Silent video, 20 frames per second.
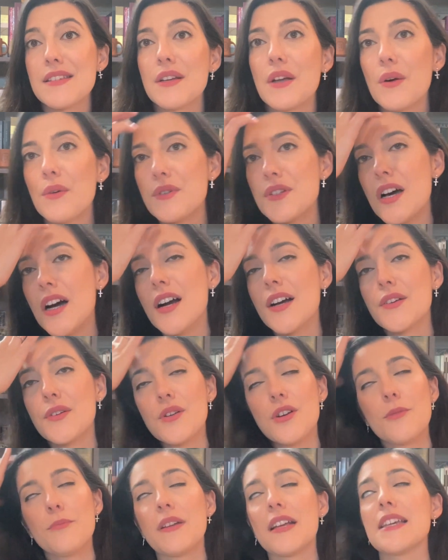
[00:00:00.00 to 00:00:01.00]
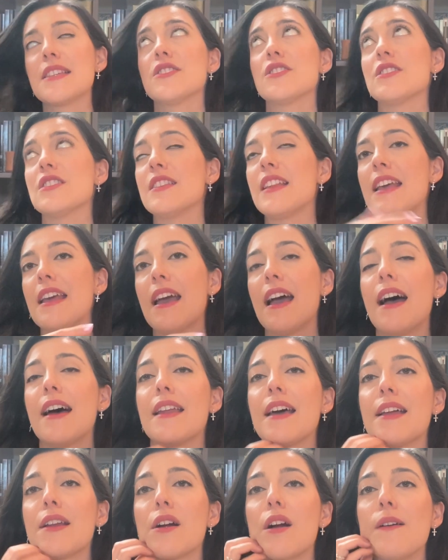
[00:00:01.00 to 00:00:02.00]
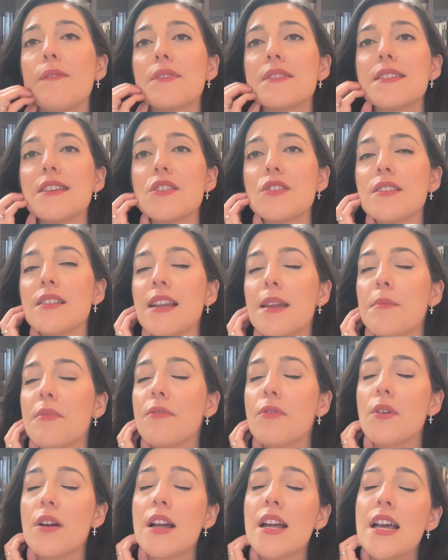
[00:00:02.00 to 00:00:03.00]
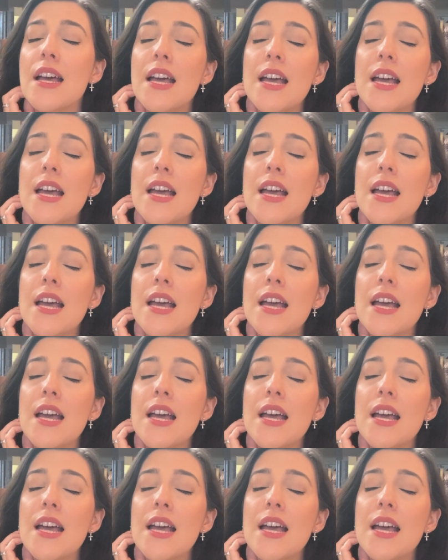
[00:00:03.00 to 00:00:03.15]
to go talk to her, because they had a conversation the day before,